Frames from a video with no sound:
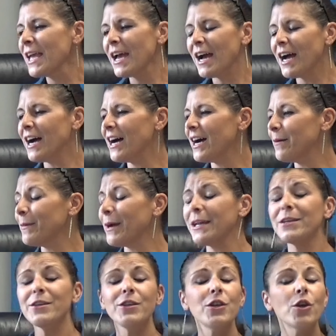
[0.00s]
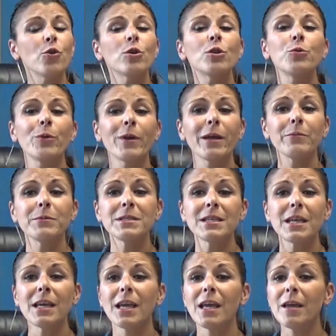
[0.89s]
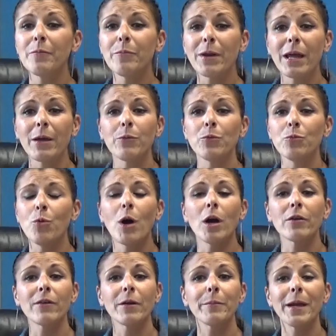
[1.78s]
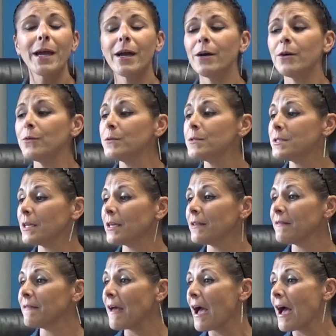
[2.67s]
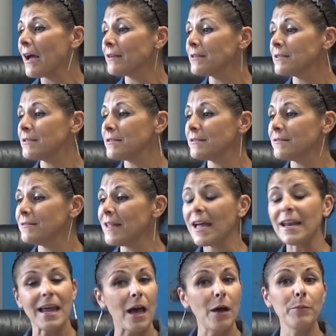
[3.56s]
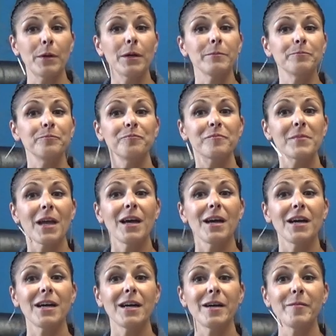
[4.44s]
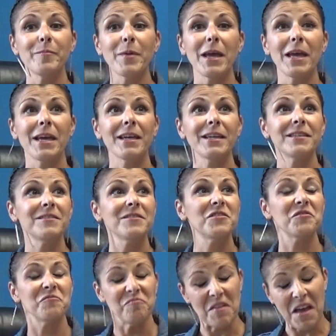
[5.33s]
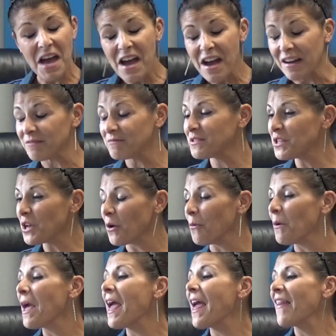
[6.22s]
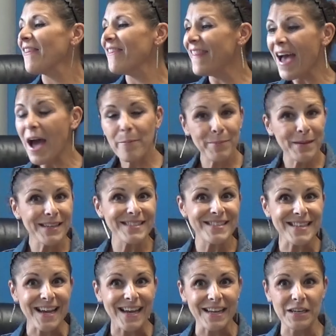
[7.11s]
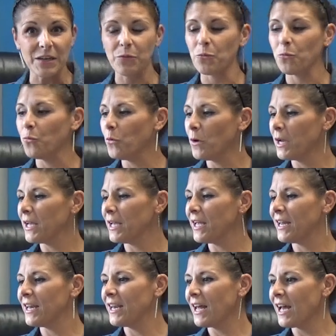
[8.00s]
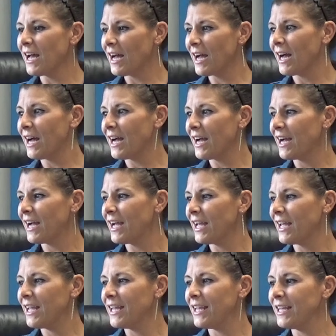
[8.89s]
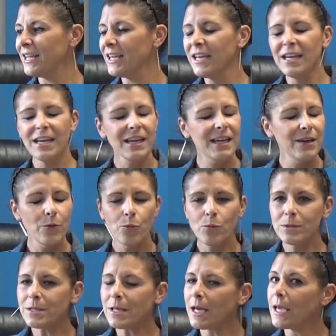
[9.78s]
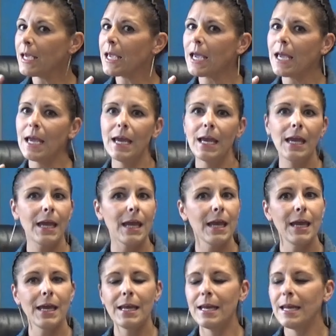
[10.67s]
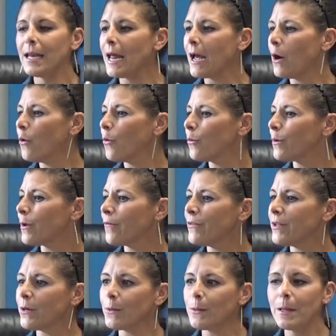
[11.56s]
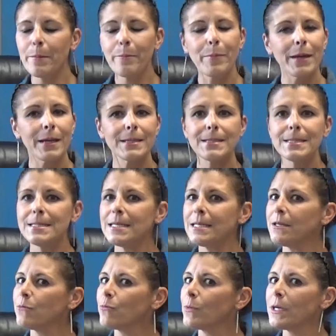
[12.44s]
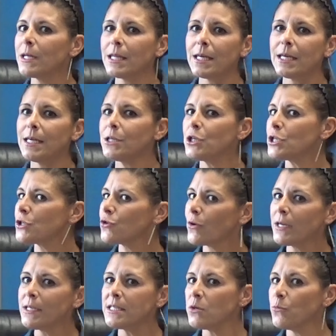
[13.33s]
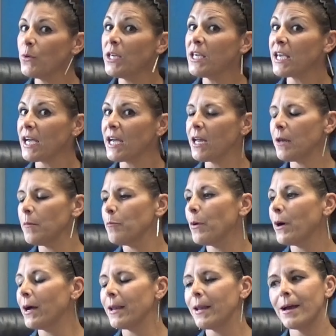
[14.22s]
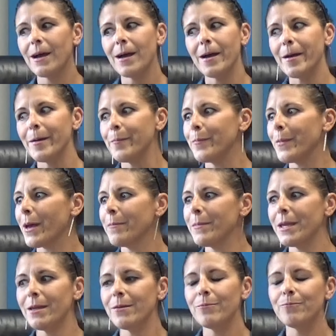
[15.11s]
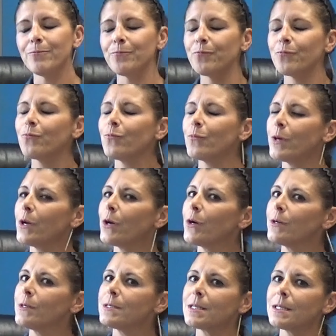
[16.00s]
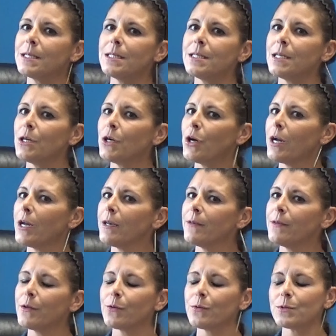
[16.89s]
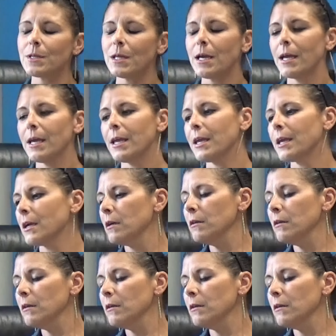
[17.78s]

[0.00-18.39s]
um, I had no clue what I was singing, but I would walk around my house singing that, that album. Um, and yeah. So that being said, when I, was like in and out of the Olympics, didn't really just crazy weekend. But um, I mean, when I and Celine Dion, there's like